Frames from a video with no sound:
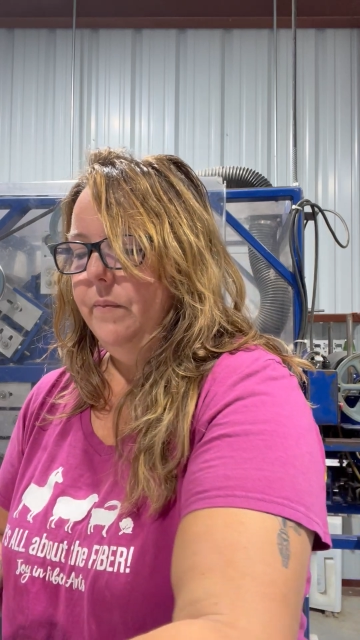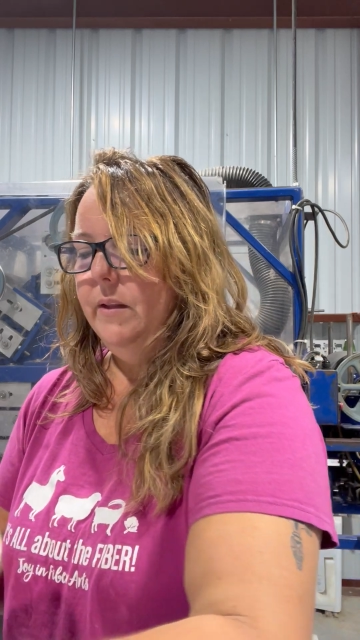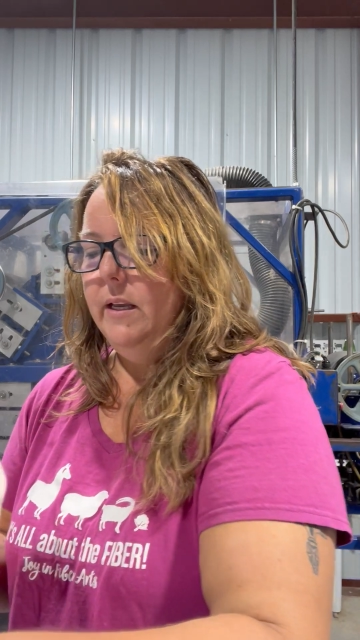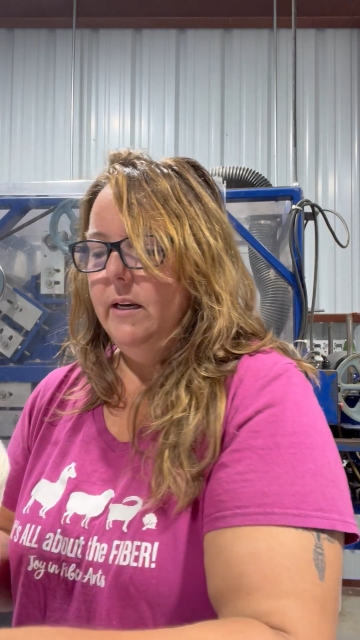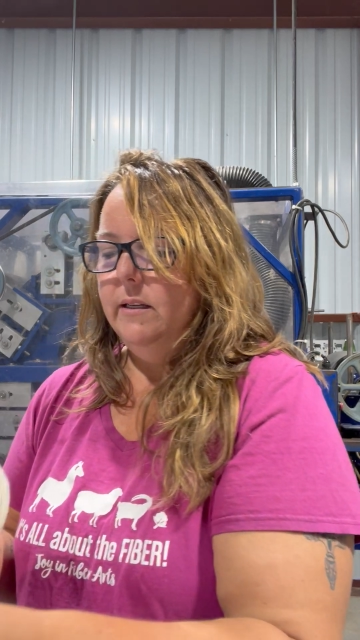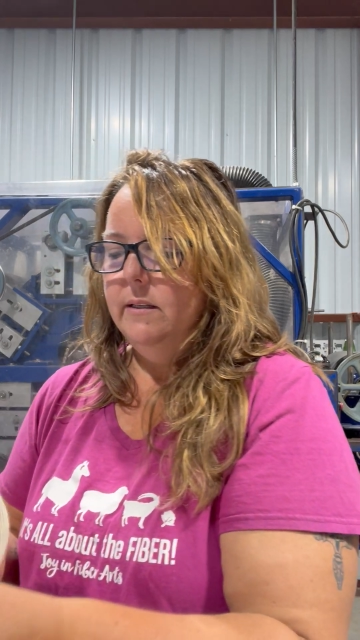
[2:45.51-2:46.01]

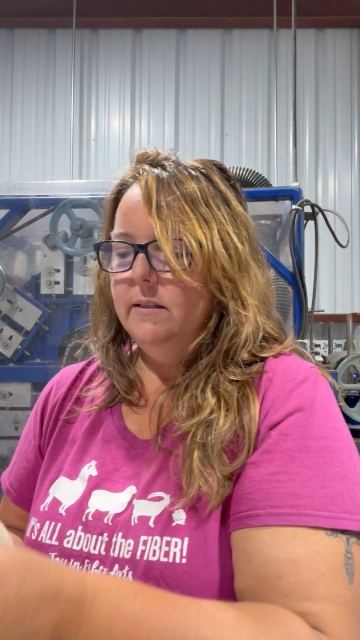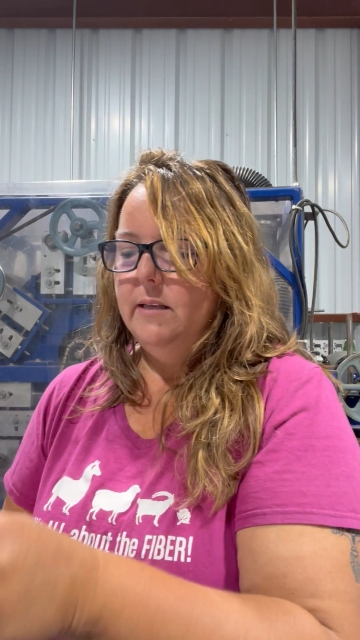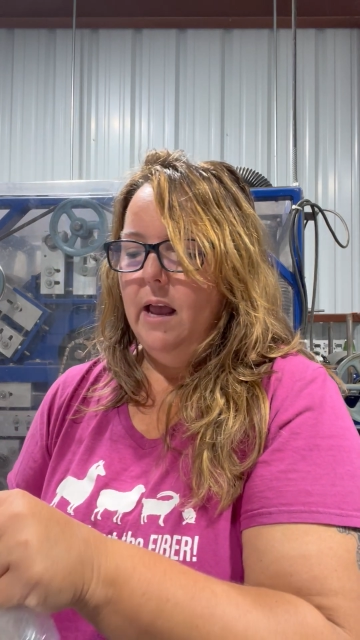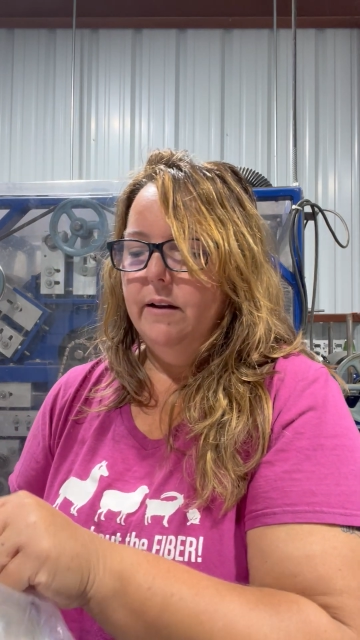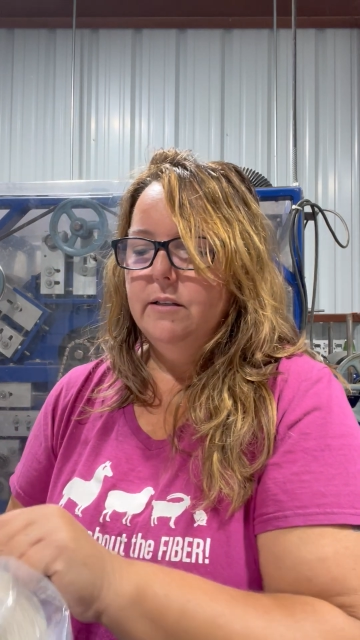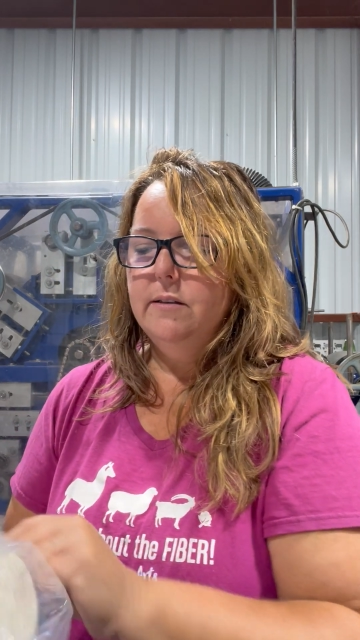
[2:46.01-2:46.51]
it is
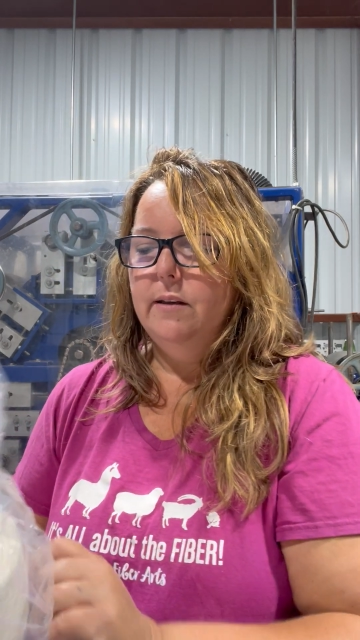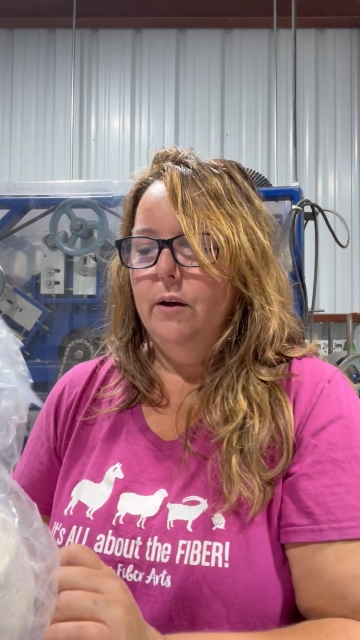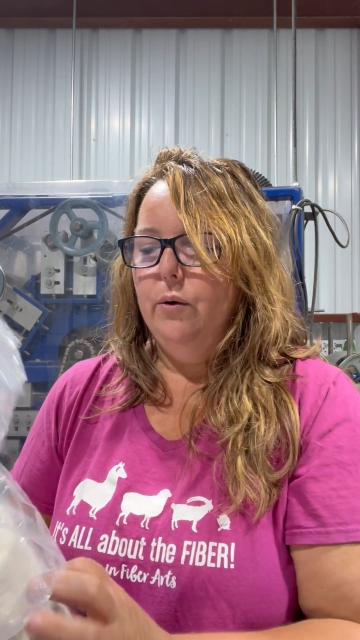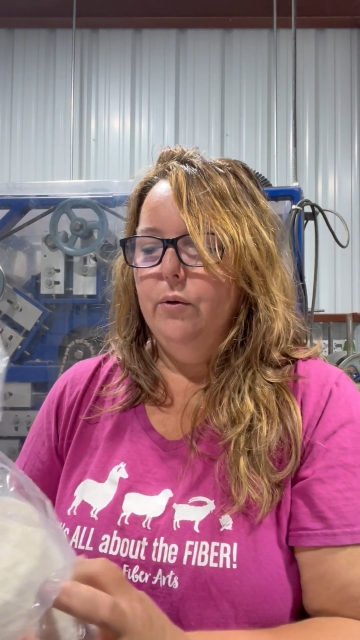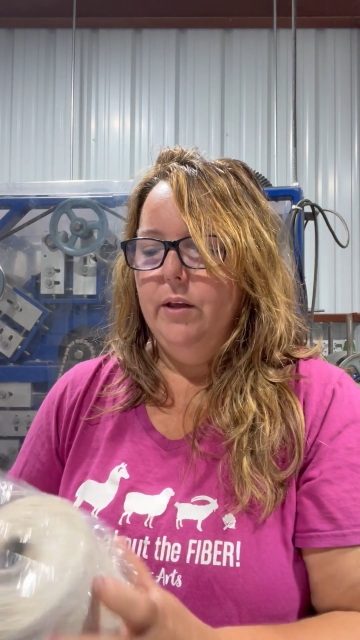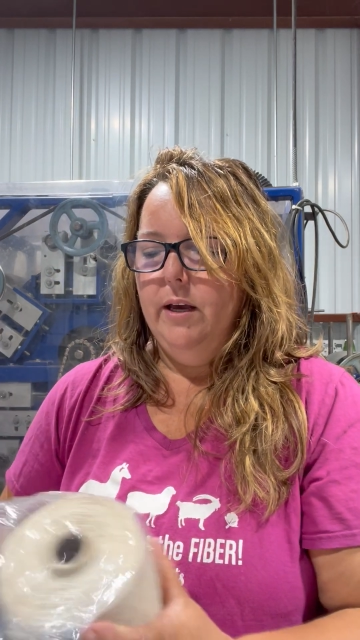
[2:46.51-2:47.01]
set
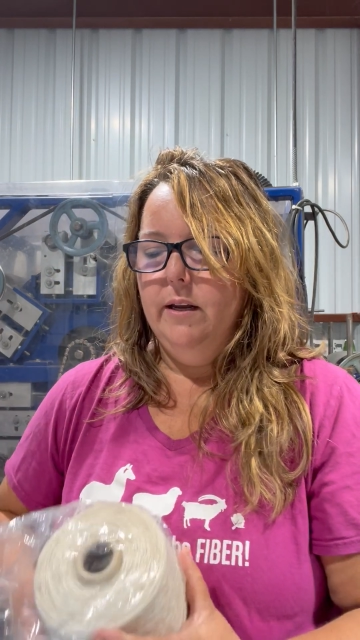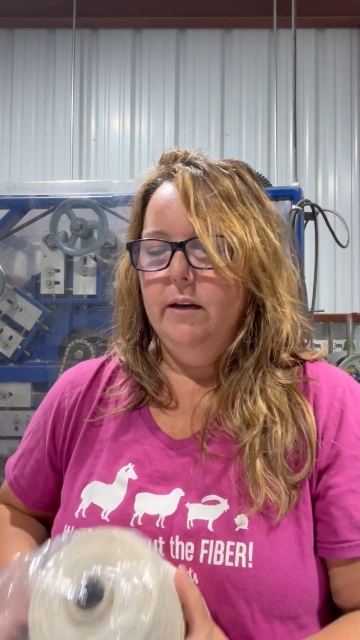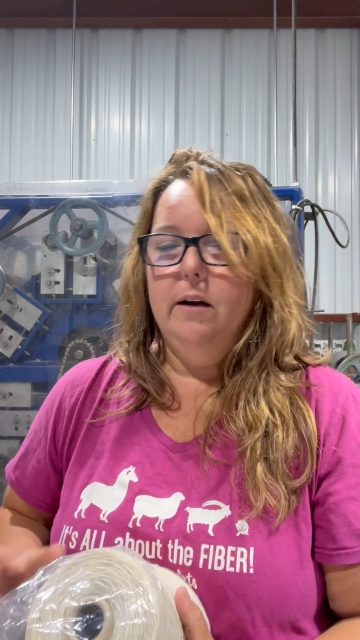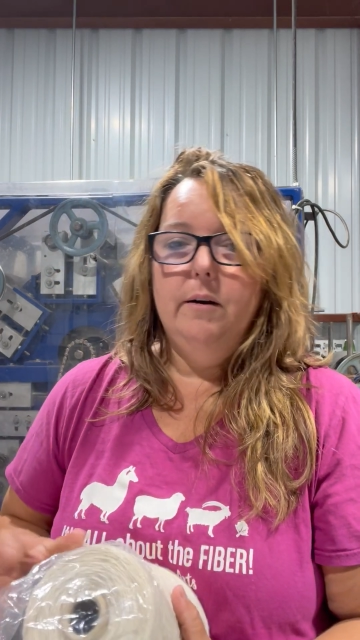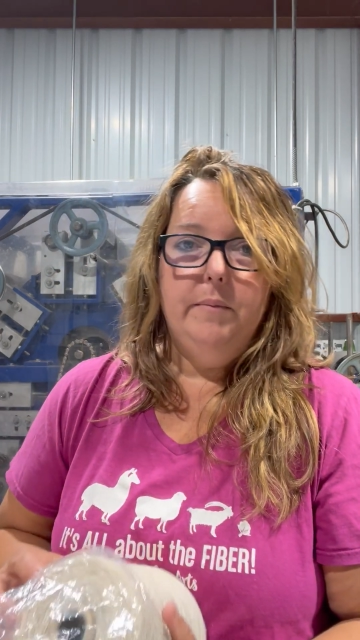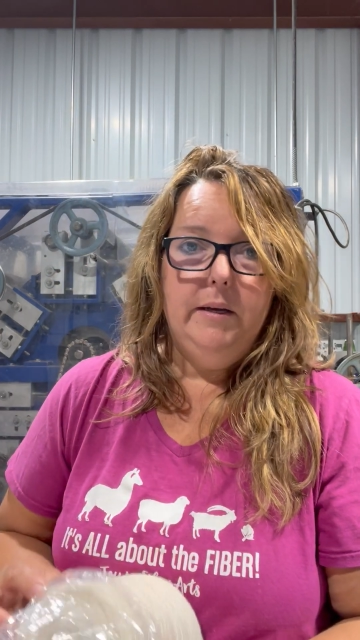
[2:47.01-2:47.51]
so that
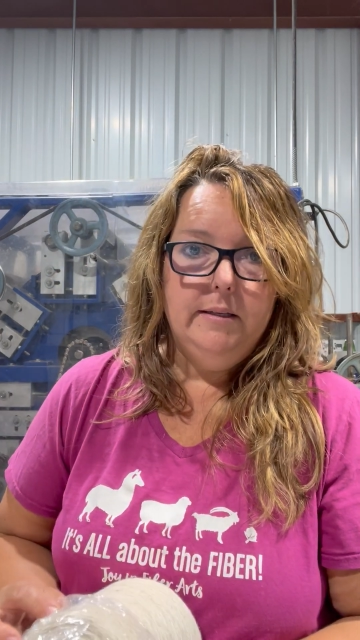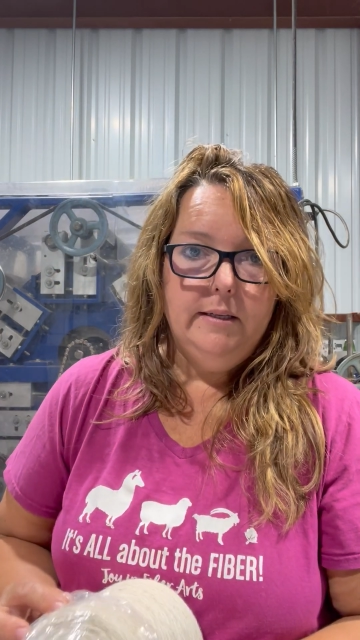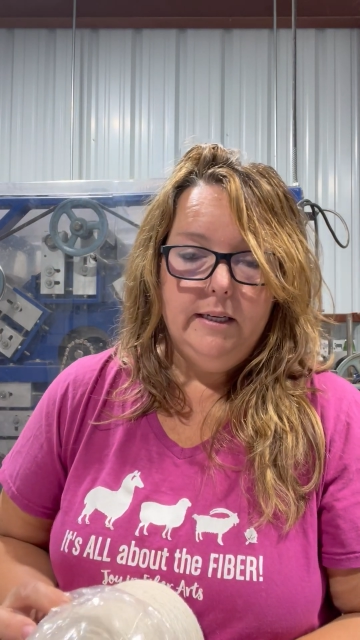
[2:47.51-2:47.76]
it's